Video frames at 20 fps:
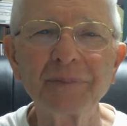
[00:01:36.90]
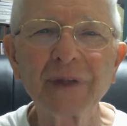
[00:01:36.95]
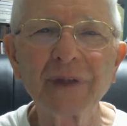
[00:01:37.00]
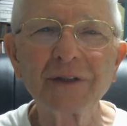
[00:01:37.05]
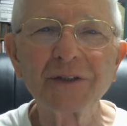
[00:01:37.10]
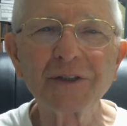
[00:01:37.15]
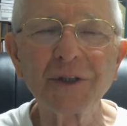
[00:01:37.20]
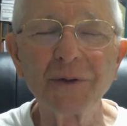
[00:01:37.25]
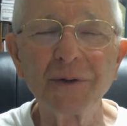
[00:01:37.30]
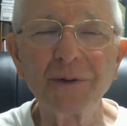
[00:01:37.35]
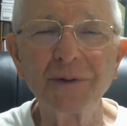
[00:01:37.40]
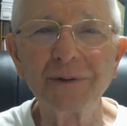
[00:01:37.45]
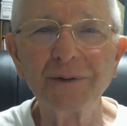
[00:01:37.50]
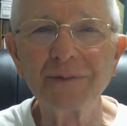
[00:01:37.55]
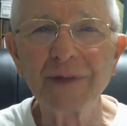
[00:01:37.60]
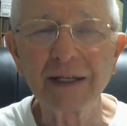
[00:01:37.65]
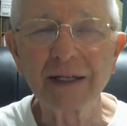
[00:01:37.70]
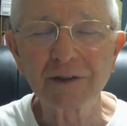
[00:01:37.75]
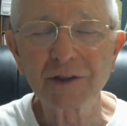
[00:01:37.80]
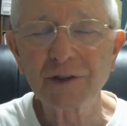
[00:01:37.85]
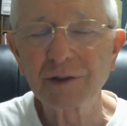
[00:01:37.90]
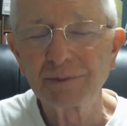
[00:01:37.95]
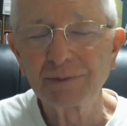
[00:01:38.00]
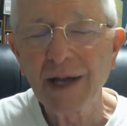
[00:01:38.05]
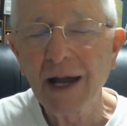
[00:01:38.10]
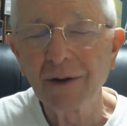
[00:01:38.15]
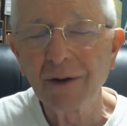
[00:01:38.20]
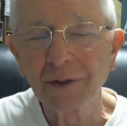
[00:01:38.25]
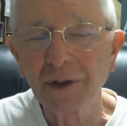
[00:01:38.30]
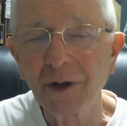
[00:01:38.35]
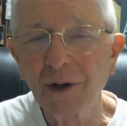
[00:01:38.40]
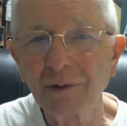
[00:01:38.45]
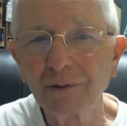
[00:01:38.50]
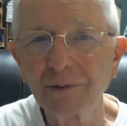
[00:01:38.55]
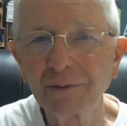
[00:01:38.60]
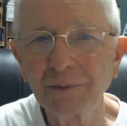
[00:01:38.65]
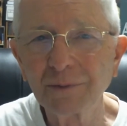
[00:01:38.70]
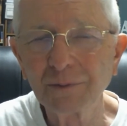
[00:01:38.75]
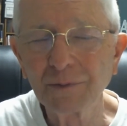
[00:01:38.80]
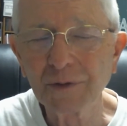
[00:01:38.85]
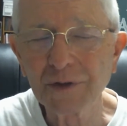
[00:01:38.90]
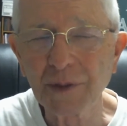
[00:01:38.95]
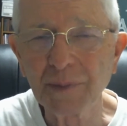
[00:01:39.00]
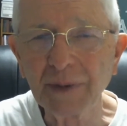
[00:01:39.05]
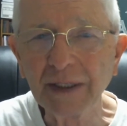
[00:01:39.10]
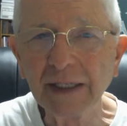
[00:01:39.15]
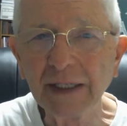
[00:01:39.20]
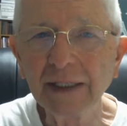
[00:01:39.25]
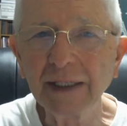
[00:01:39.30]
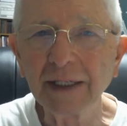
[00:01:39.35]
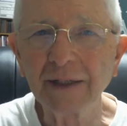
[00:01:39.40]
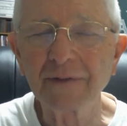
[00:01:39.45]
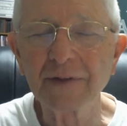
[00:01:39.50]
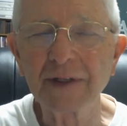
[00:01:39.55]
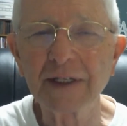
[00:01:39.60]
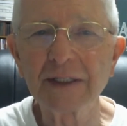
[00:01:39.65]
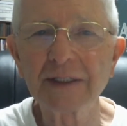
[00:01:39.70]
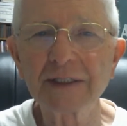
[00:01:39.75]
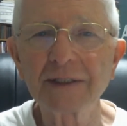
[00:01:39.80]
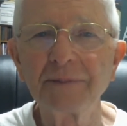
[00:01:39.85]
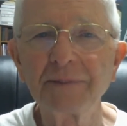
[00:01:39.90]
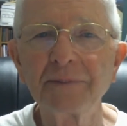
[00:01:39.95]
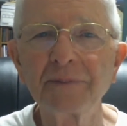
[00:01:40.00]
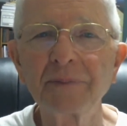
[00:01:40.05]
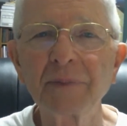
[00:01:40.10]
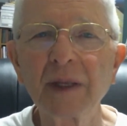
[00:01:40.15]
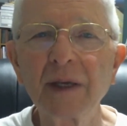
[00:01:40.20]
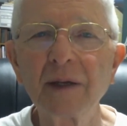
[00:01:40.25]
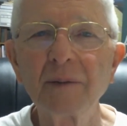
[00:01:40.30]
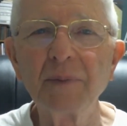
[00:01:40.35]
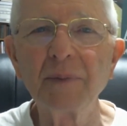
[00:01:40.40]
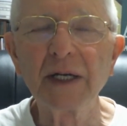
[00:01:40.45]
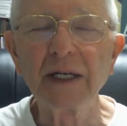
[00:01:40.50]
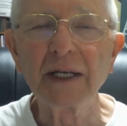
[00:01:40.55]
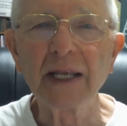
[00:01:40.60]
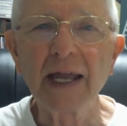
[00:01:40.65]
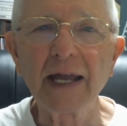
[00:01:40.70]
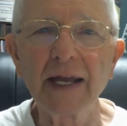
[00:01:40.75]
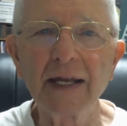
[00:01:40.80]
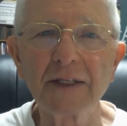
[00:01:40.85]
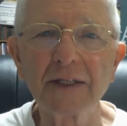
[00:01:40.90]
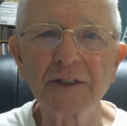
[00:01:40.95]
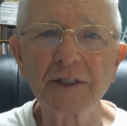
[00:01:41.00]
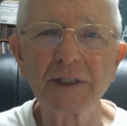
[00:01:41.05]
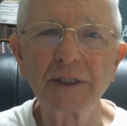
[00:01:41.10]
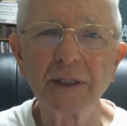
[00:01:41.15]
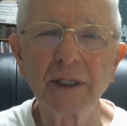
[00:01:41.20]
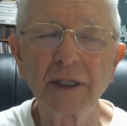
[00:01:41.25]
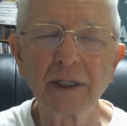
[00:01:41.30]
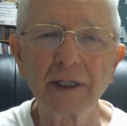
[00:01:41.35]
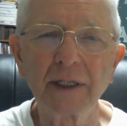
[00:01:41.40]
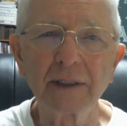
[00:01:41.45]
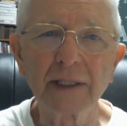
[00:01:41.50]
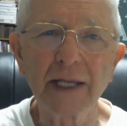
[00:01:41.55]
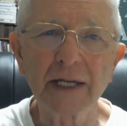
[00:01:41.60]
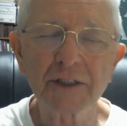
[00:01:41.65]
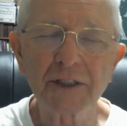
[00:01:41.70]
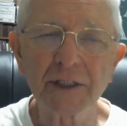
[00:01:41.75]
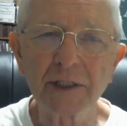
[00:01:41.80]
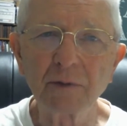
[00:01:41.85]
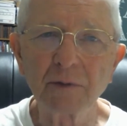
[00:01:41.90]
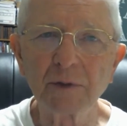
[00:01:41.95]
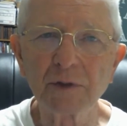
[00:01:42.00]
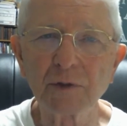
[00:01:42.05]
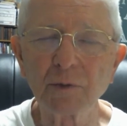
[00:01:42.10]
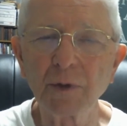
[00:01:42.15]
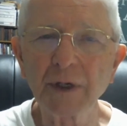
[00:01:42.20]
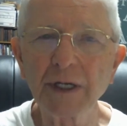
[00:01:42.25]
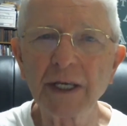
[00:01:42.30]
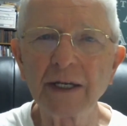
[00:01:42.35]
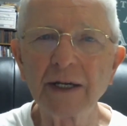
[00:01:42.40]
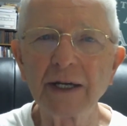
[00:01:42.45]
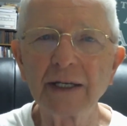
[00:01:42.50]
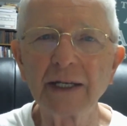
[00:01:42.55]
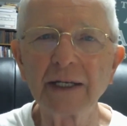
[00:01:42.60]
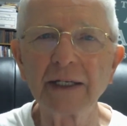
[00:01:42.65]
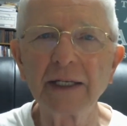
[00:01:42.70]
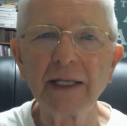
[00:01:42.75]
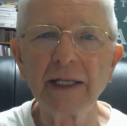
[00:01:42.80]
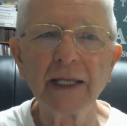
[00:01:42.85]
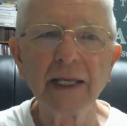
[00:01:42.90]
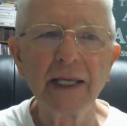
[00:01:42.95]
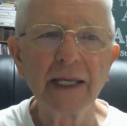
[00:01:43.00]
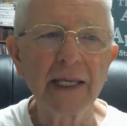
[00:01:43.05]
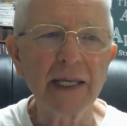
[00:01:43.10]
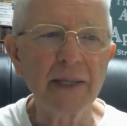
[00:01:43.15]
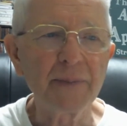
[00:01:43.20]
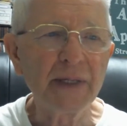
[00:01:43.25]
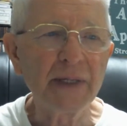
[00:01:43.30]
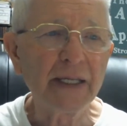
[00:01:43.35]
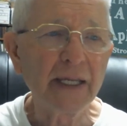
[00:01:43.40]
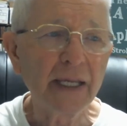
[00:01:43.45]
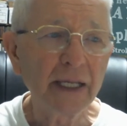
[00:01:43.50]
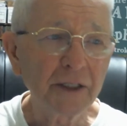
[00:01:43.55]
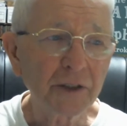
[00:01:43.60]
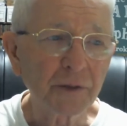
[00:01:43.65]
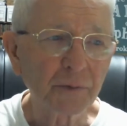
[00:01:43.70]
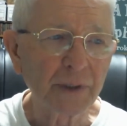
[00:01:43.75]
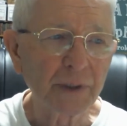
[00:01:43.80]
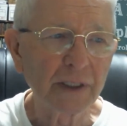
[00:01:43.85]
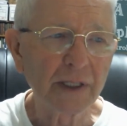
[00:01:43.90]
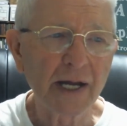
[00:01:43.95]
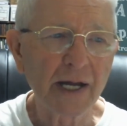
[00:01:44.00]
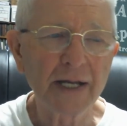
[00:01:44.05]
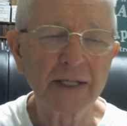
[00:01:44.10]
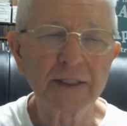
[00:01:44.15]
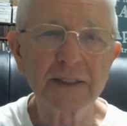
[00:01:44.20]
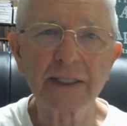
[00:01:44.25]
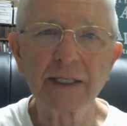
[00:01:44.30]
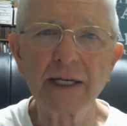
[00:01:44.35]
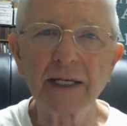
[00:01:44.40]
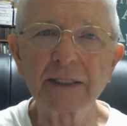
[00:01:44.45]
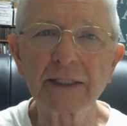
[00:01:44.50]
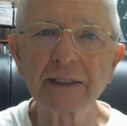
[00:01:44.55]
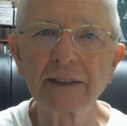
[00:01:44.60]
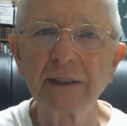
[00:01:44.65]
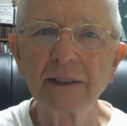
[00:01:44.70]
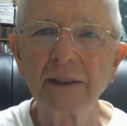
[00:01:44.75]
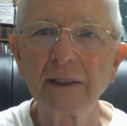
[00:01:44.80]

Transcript: So that's how it all was, the beginning of this. But as Lashley was working on it, he began to realize that